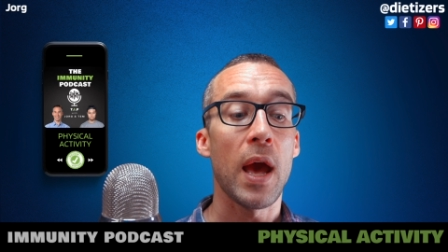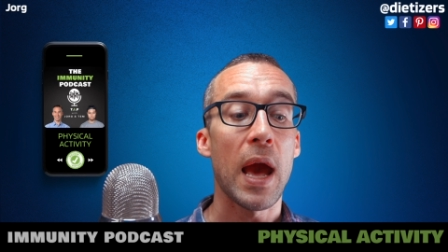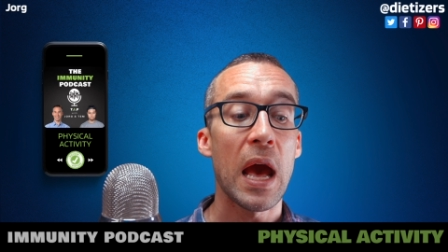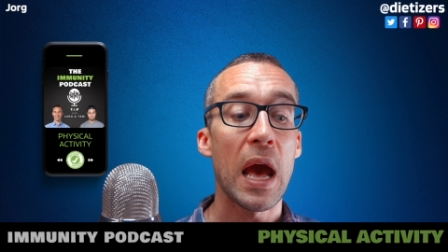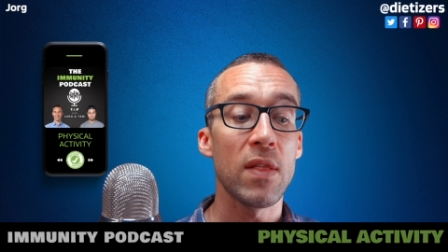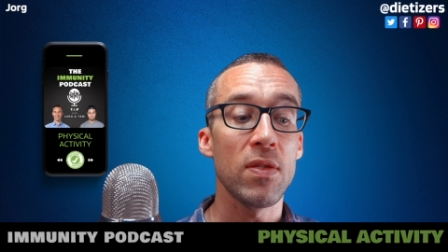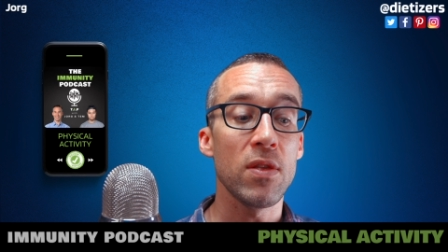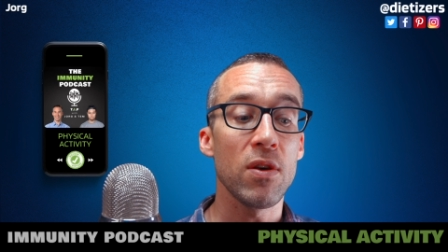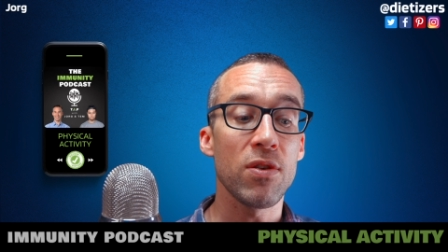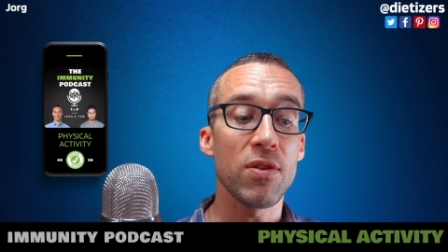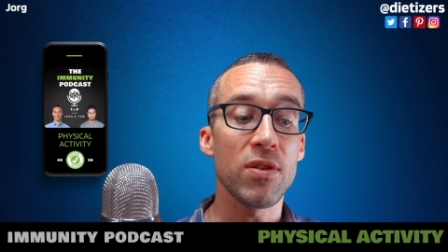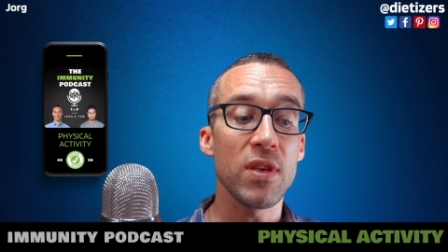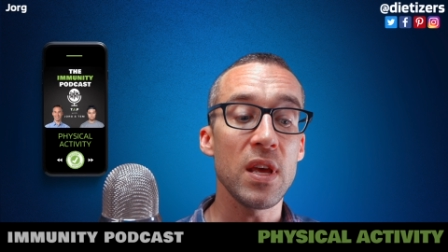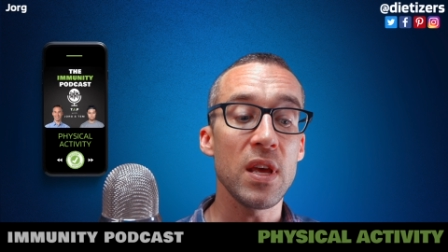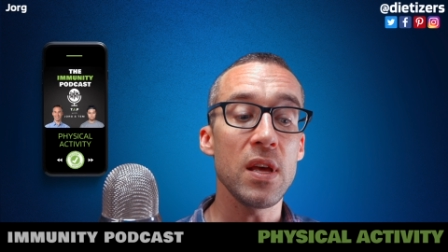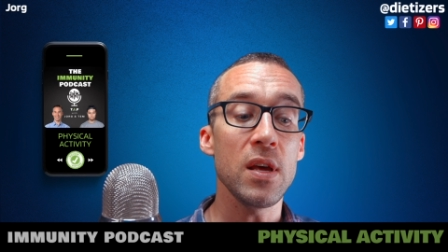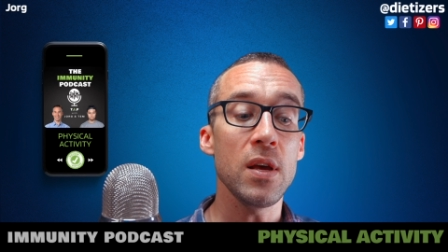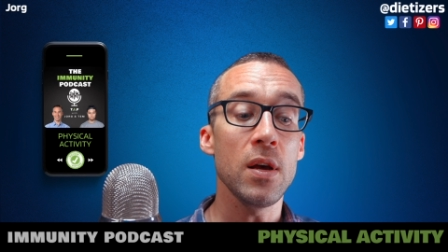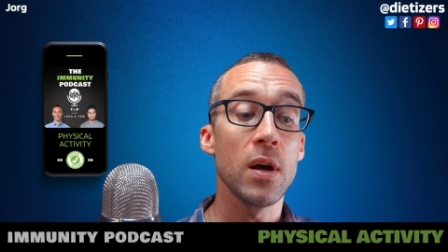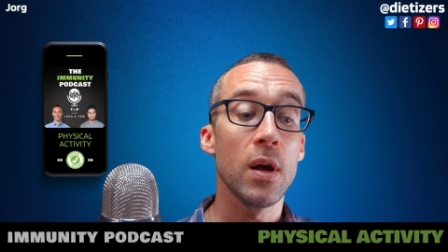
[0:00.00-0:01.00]
And the
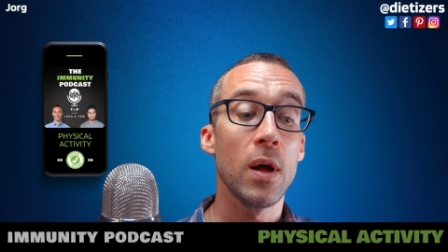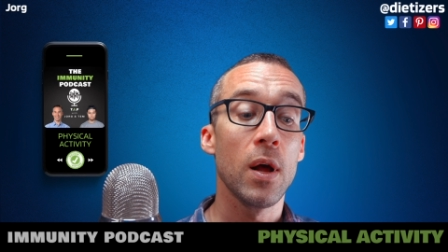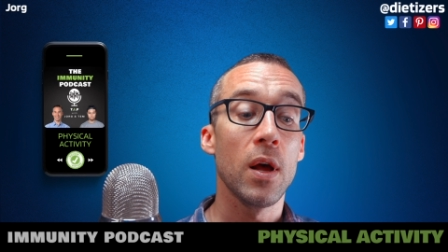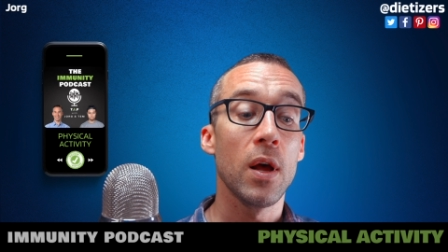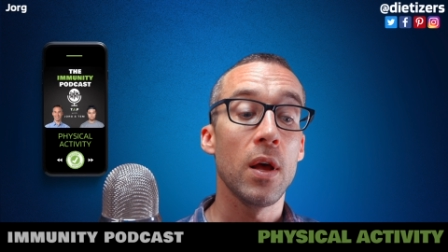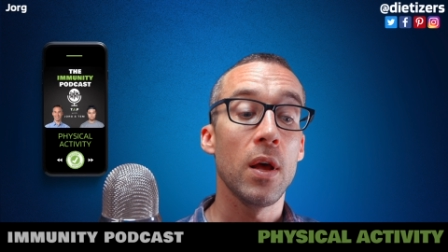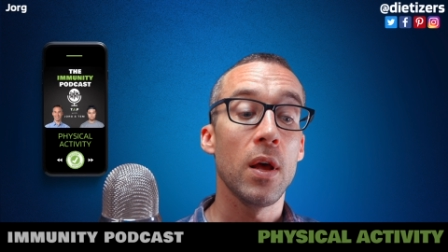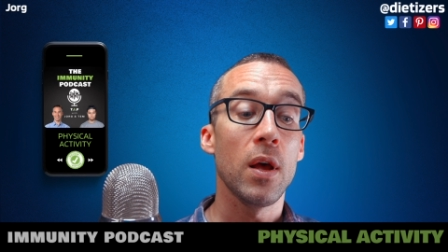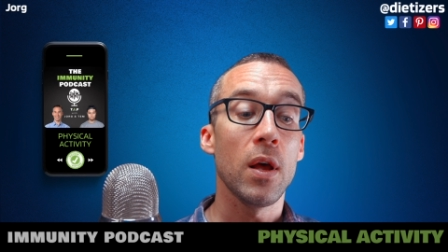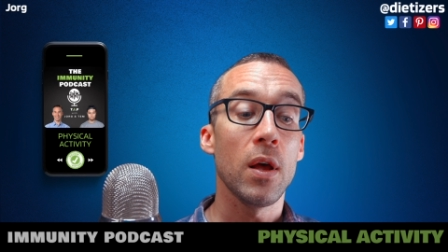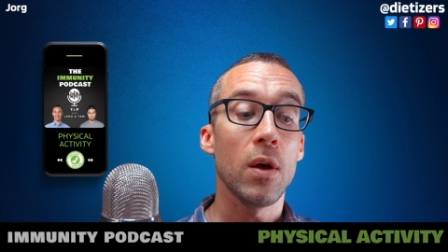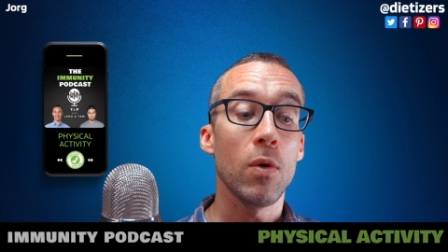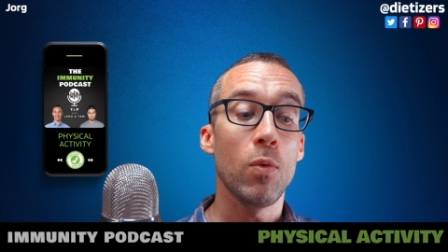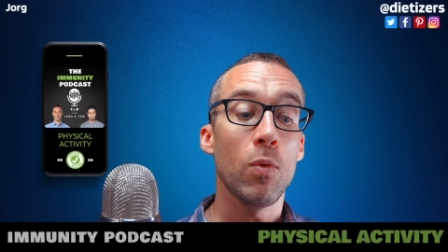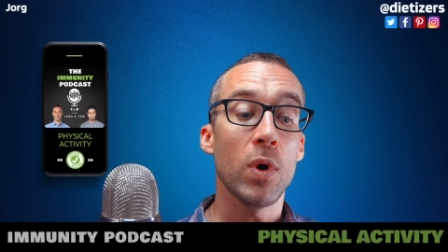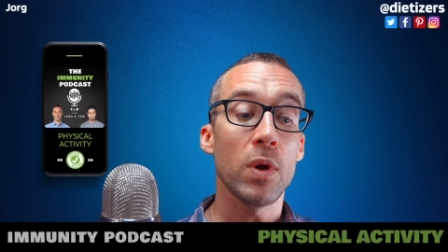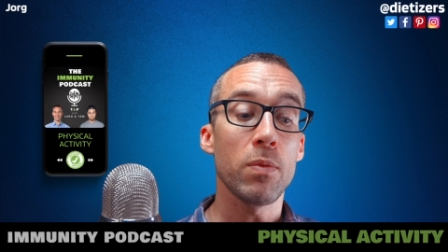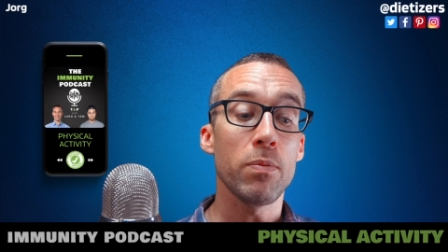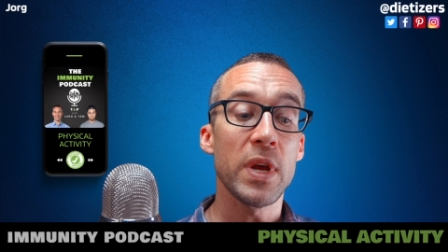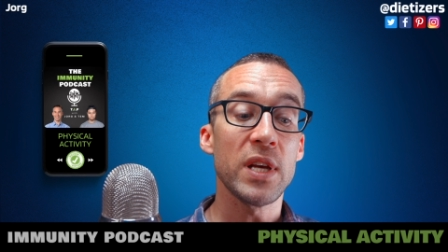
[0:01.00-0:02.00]
thing,
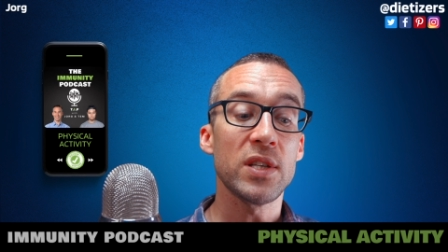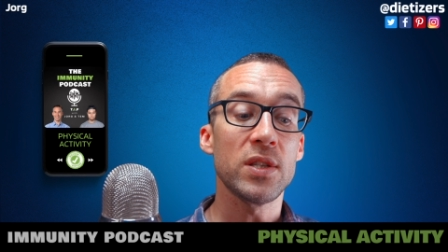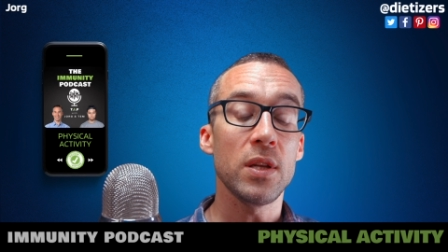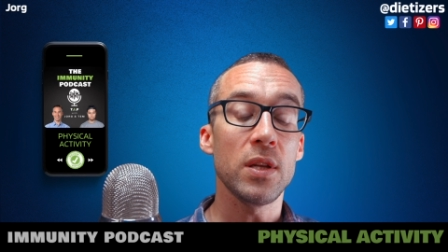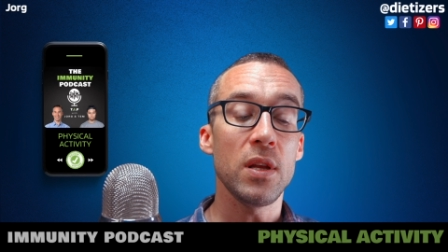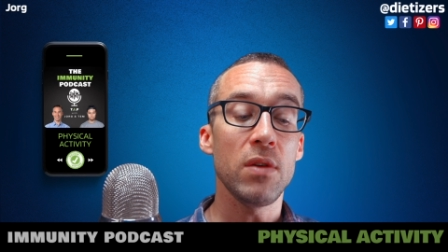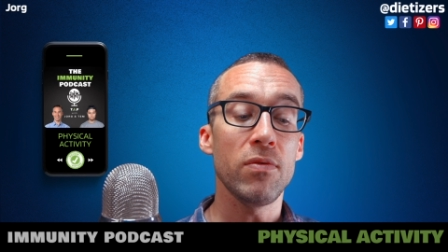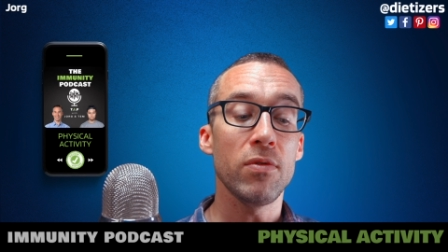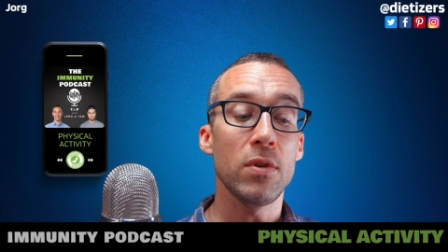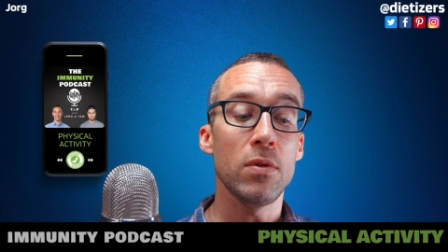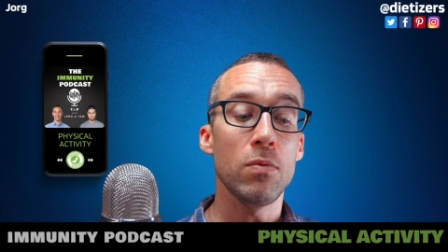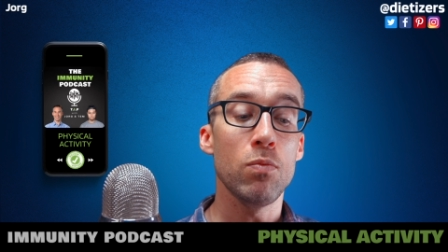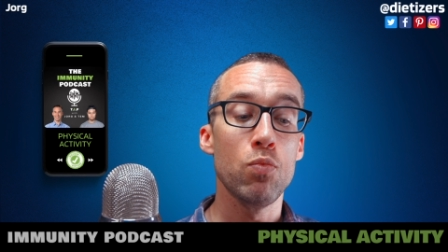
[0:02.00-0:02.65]
what makes it even